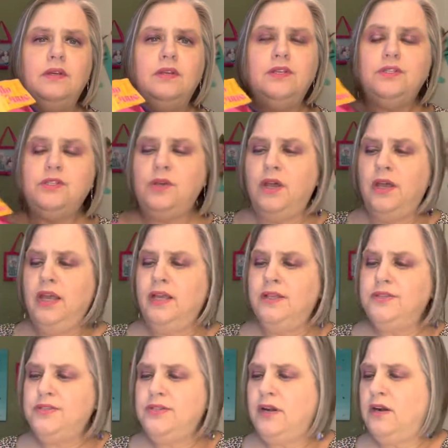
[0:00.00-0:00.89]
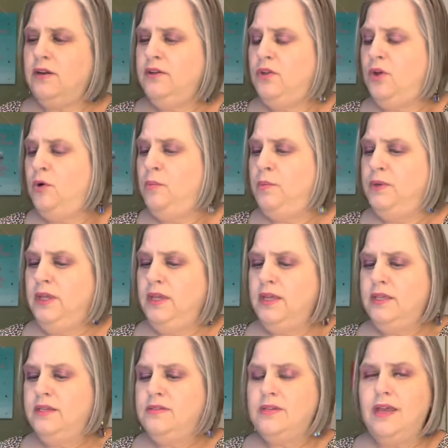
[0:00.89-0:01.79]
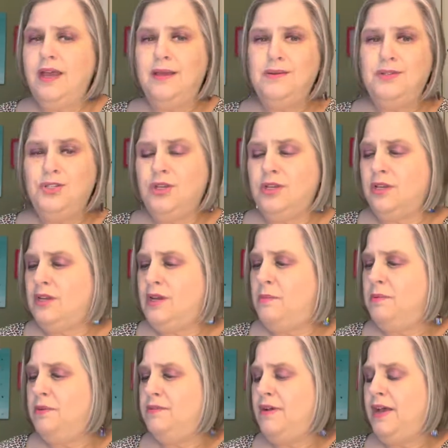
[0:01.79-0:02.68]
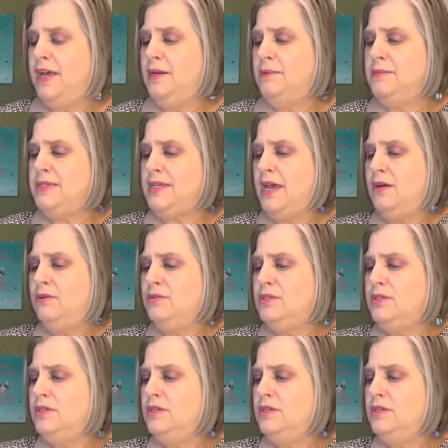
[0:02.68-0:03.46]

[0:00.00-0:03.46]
So I had started opening it. I took a couple of items out.